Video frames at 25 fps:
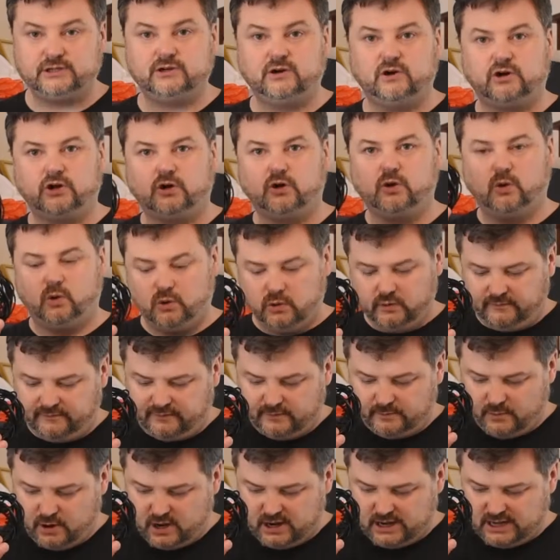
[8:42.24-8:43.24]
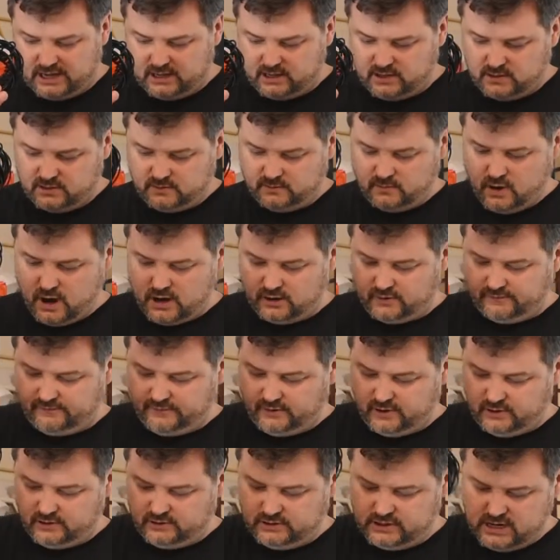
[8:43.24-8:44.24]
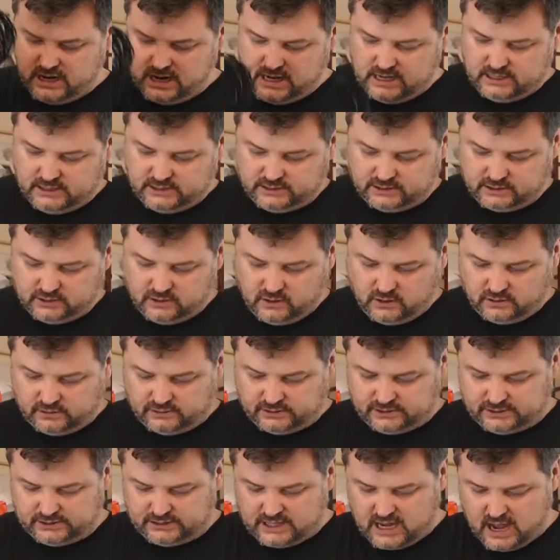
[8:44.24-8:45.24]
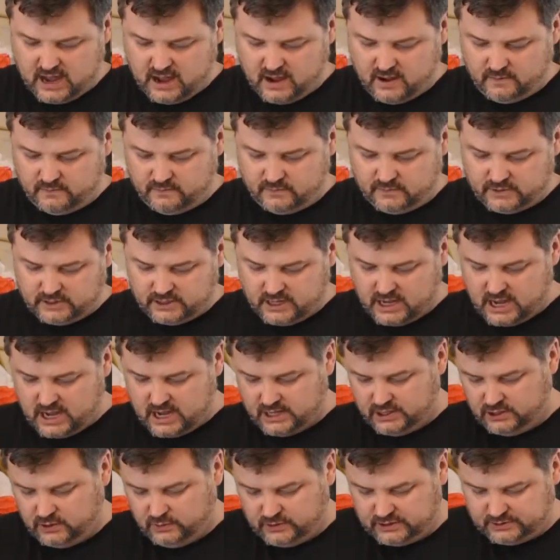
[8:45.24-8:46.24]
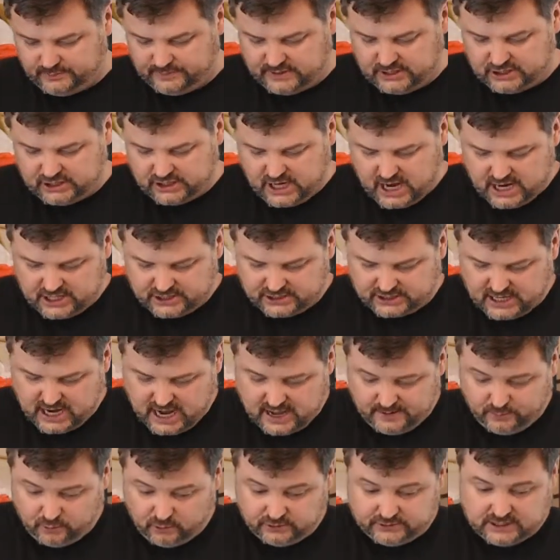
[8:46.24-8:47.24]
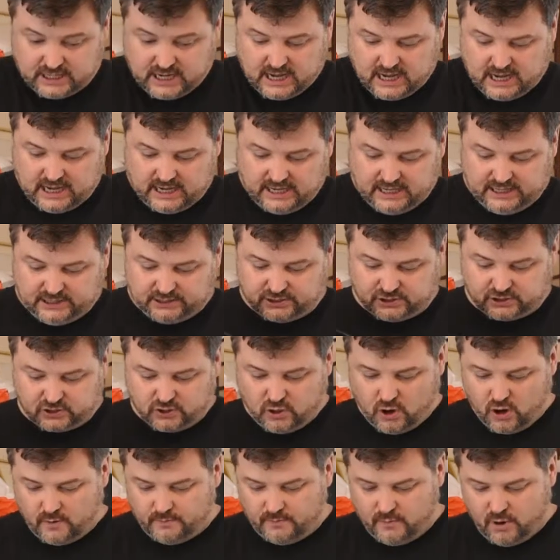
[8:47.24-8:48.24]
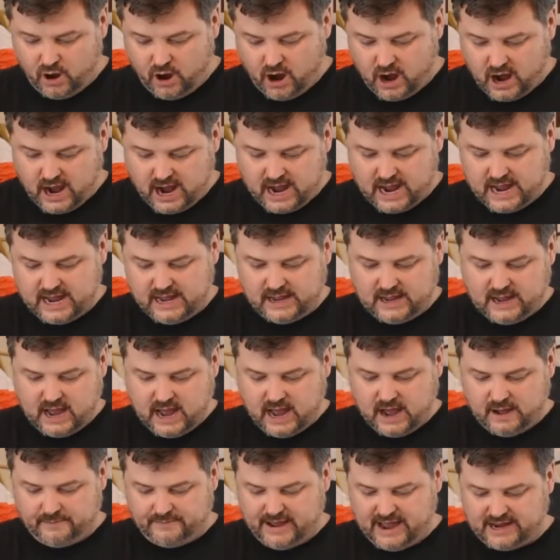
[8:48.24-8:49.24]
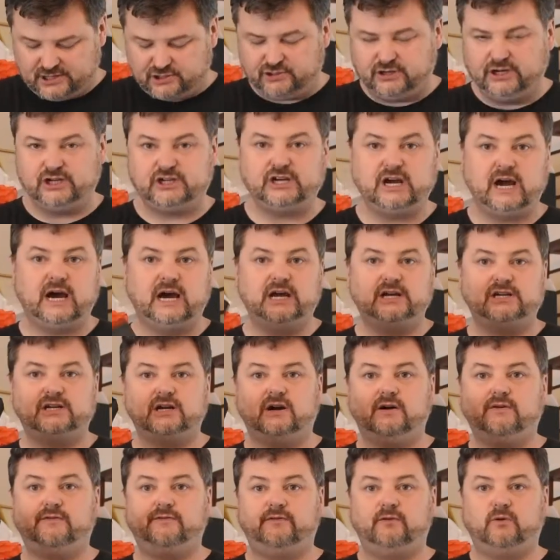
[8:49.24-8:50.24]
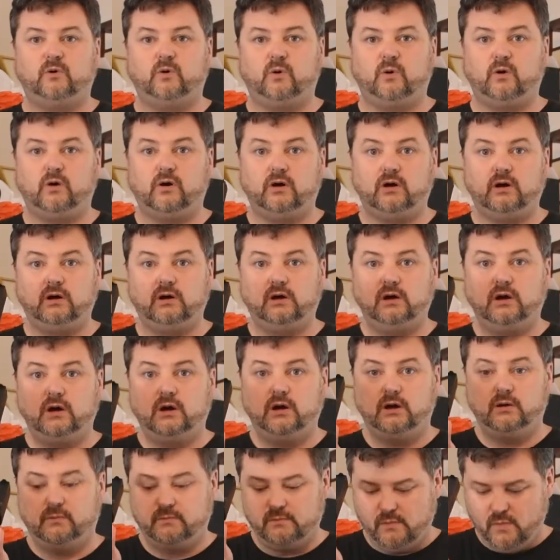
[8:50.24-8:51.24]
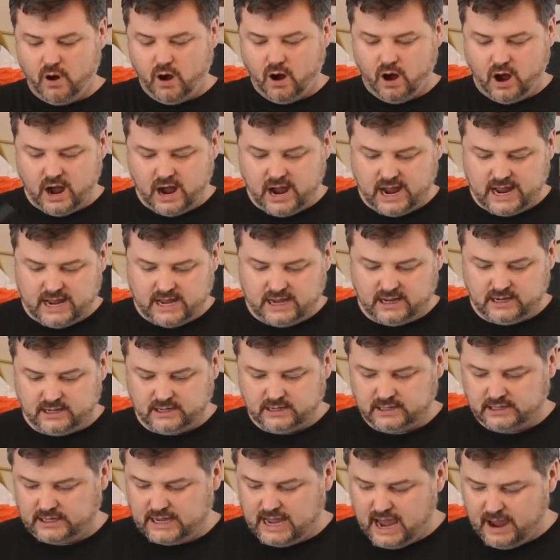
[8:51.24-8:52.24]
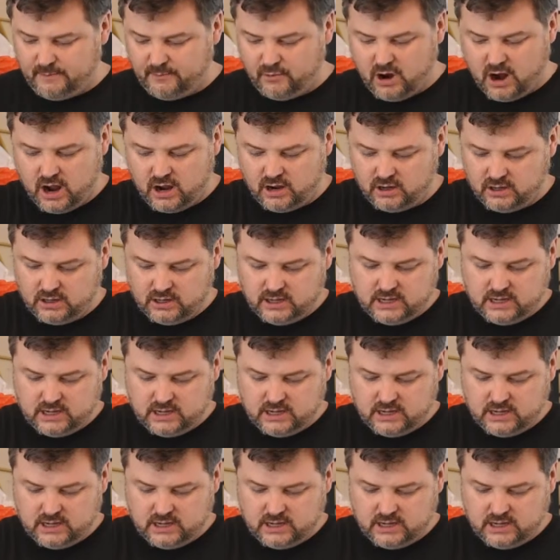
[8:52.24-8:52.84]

a cord for my microphone, it's got some USB charge cables, it's got my battery charger for my camera,